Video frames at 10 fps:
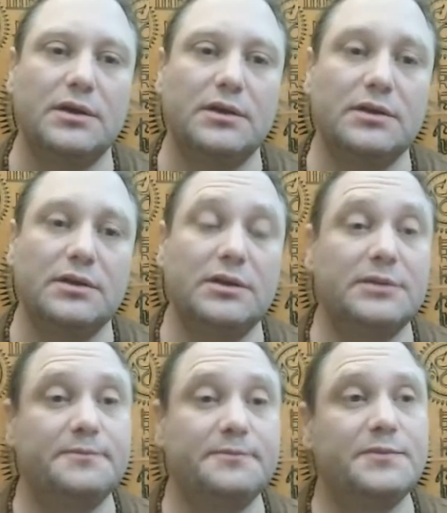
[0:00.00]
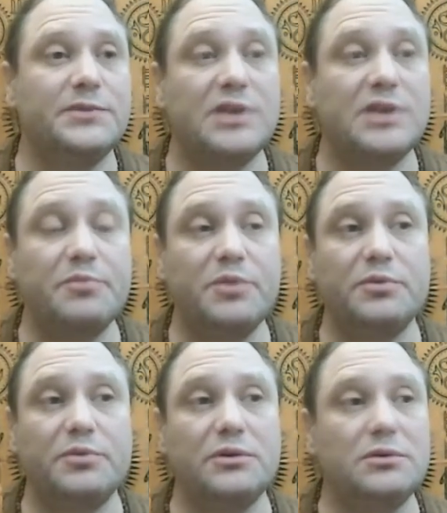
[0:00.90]
Yeah, some
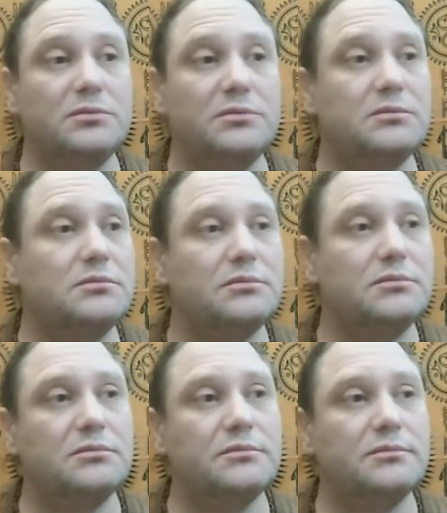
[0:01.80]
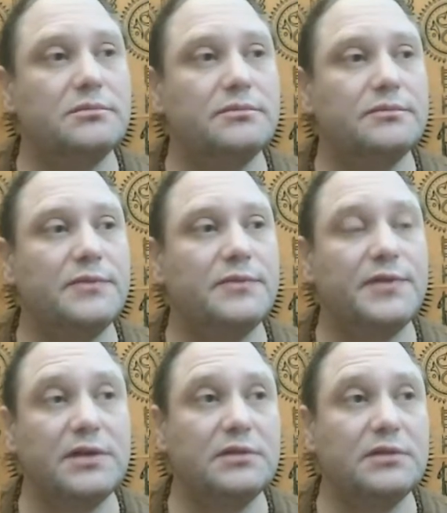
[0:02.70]
people
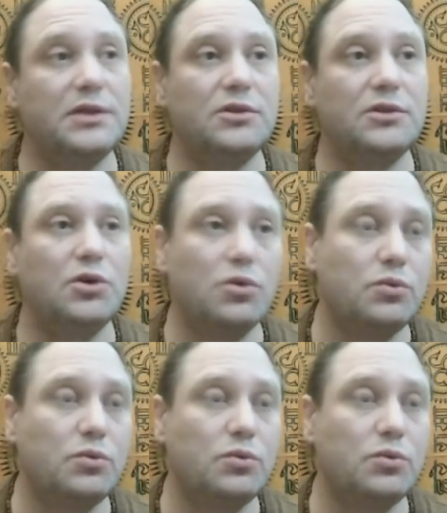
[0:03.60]
think they know